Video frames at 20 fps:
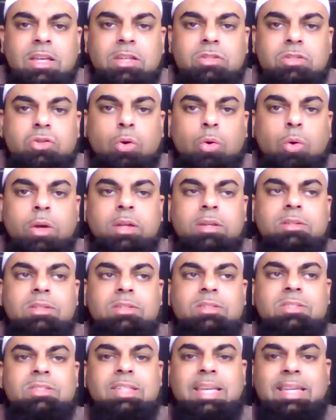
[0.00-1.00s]
is going to
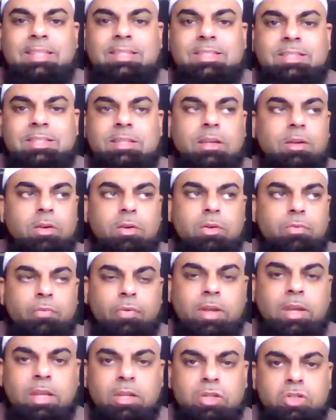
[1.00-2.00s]
cease,
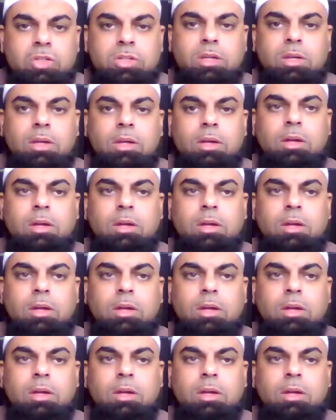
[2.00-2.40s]
finished.